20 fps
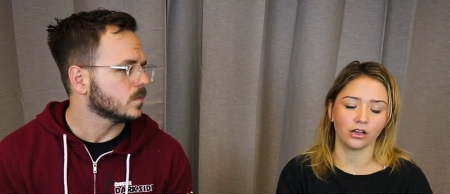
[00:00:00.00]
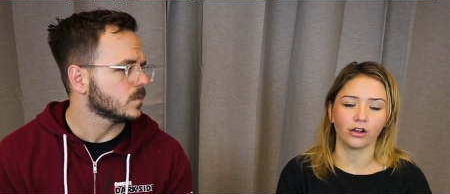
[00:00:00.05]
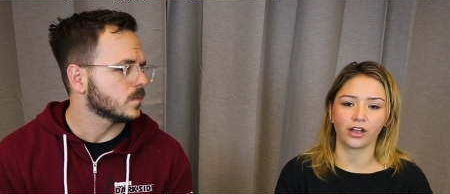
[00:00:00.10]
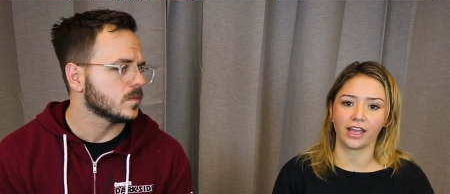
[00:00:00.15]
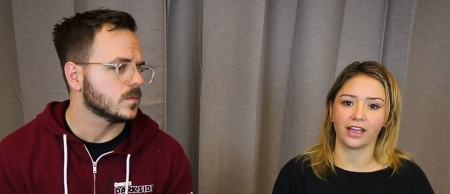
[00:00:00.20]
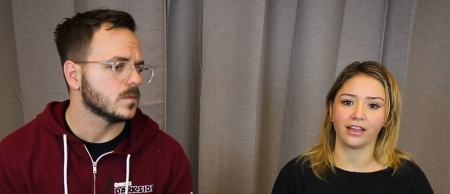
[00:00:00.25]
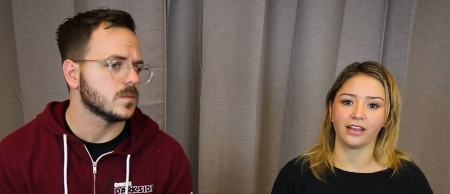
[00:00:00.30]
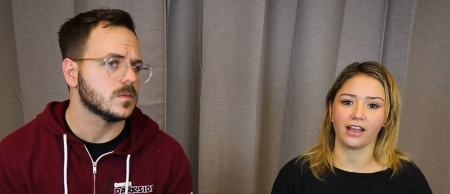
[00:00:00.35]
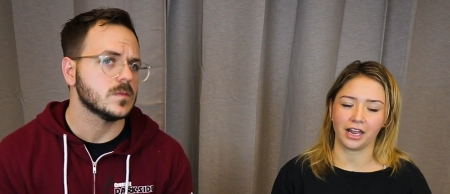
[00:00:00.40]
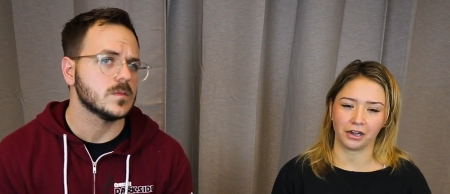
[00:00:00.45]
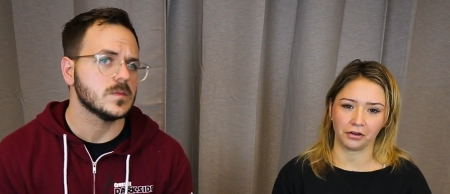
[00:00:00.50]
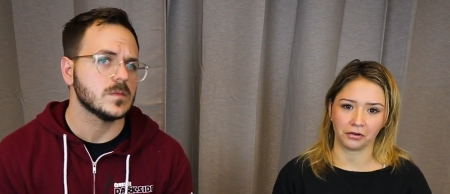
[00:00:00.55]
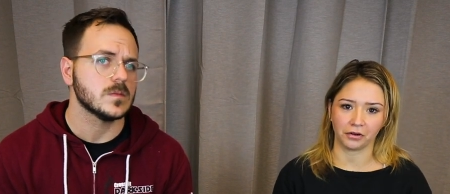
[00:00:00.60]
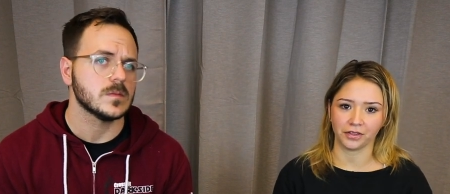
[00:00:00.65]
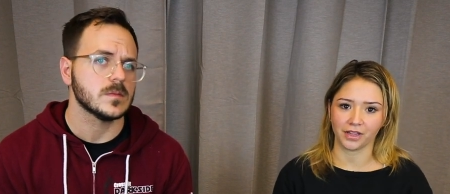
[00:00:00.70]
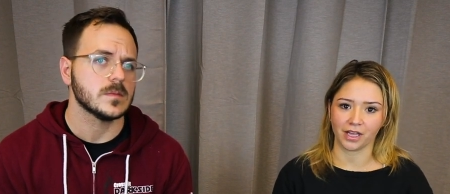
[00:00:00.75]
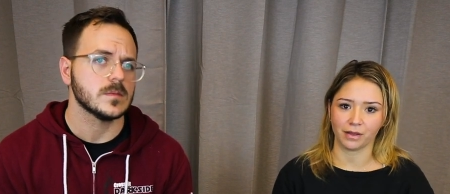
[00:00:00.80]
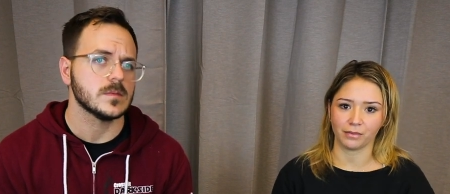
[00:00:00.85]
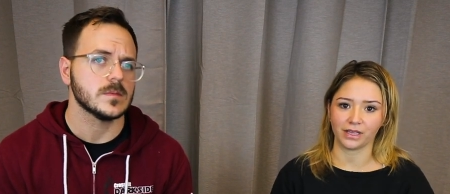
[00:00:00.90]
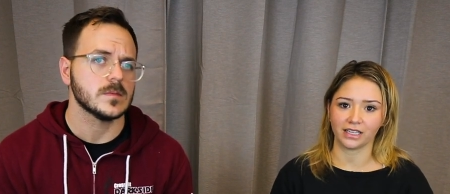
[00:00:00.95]
Speaker 1: Okay, I don't know
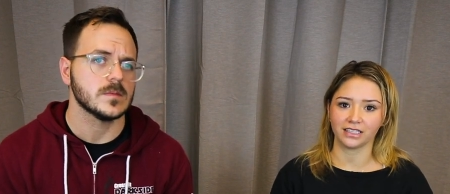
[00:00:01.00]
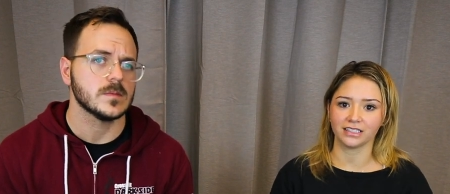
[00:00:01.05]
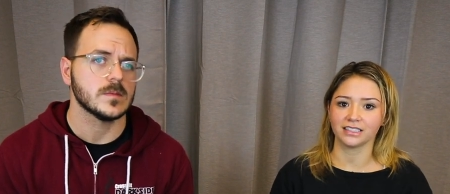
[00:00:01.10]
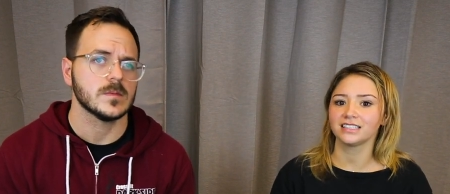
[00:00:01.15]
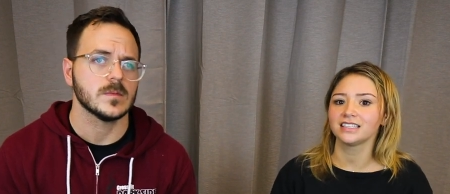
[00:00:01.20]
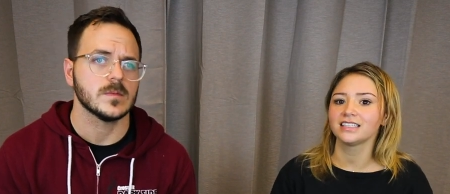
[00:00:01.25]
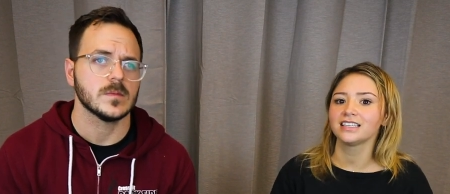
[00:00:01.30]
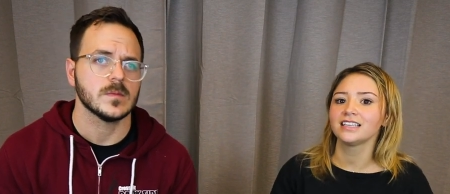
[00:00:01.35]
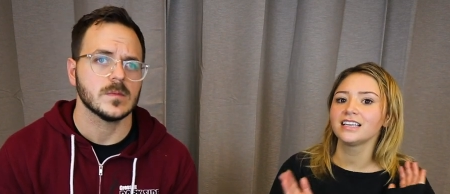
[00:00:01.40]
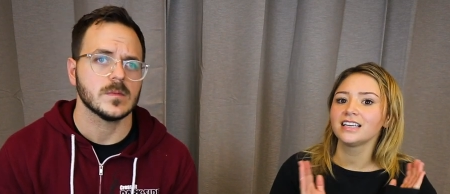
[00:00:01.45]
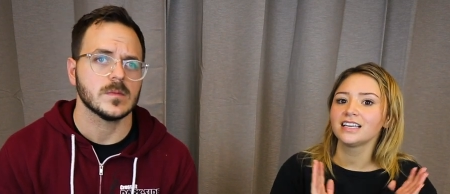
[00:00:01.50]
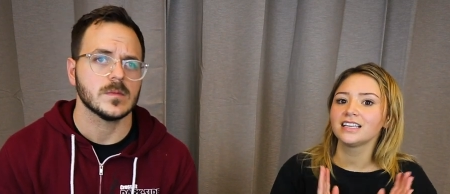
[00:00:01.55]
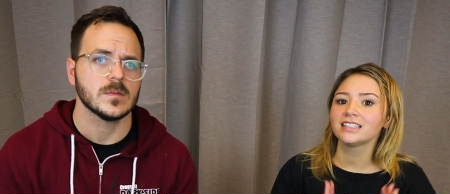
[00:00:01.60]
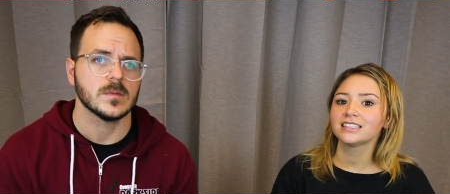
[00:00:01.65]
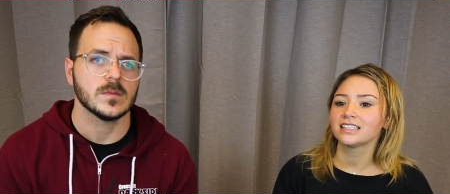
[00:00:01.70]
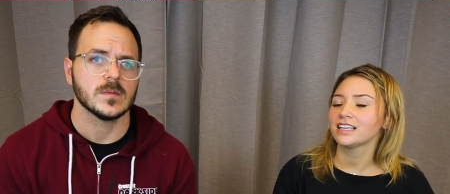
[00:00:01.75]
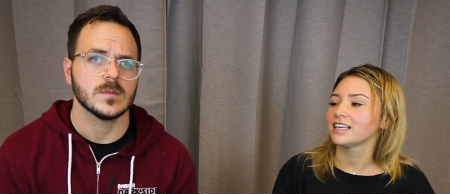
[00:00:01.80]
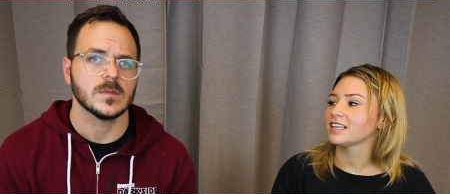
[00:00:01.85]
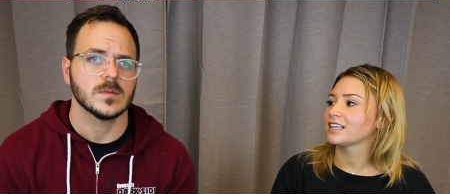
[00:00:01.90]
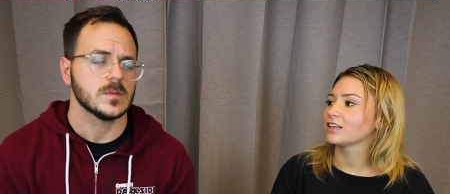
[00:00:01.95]
what that means.
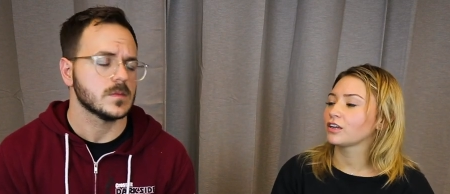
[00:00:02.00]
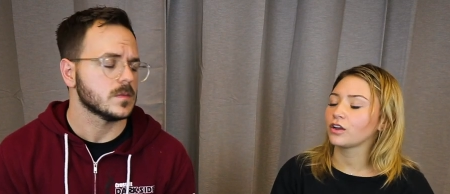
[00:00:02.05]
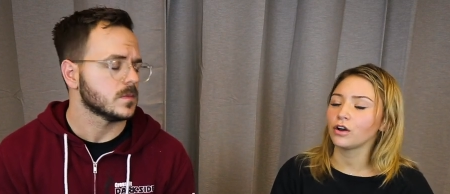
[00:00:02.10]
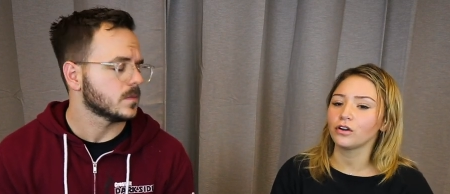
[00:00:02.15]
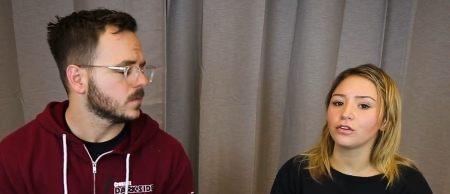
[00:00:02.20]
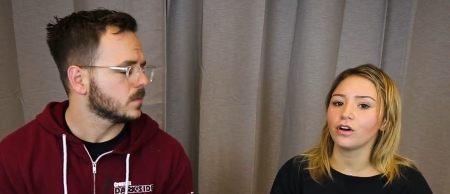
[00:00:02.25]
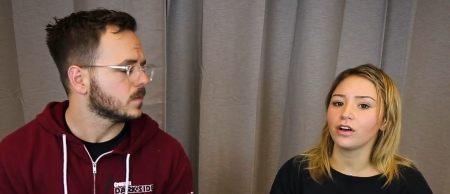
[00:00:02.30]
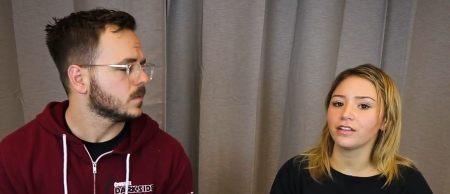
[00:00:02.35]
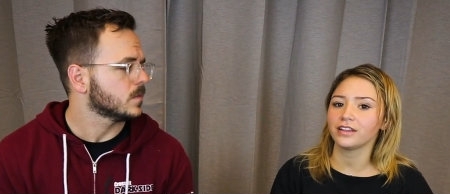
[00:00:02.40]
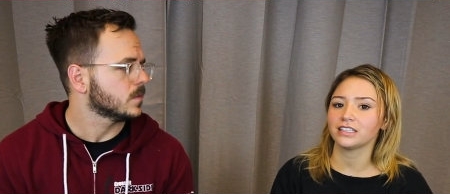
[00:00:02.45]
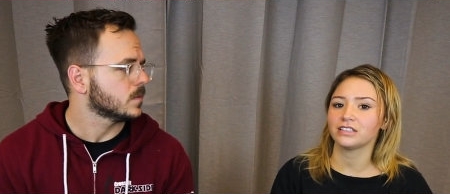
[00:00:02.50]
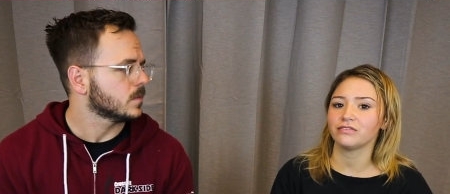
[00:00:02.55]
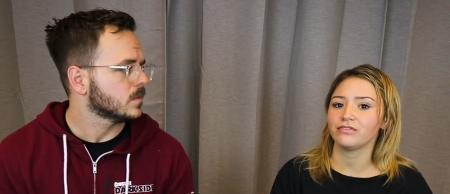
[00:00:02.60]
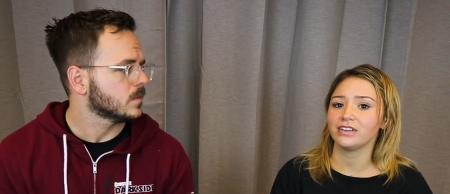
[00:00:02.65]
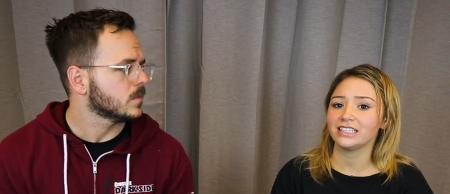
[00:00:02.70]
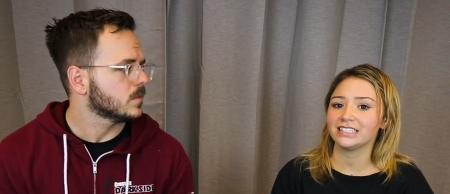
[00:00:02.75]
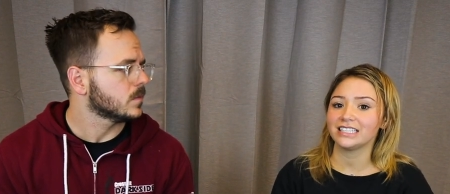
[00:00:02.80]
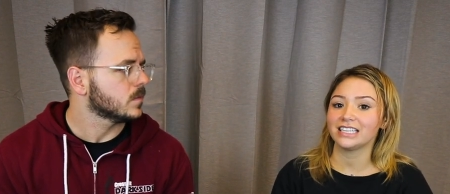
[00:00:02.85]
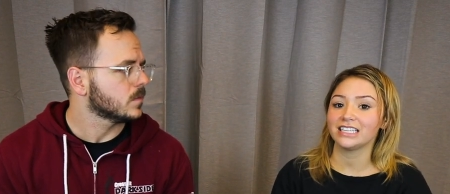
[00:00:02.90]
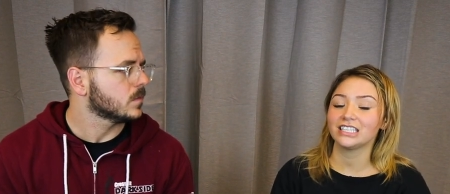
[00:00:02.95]
Go to all these
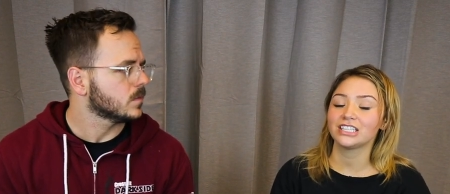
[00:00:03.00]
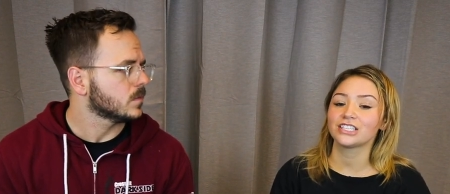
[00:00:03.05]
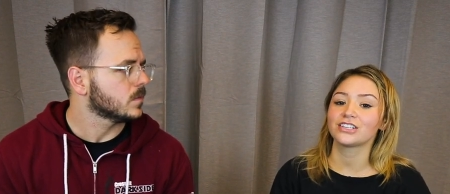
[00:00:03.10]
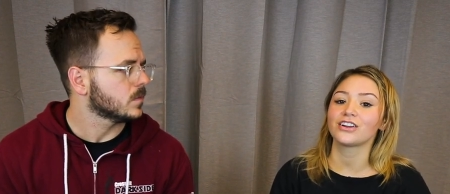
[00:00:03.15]
visits and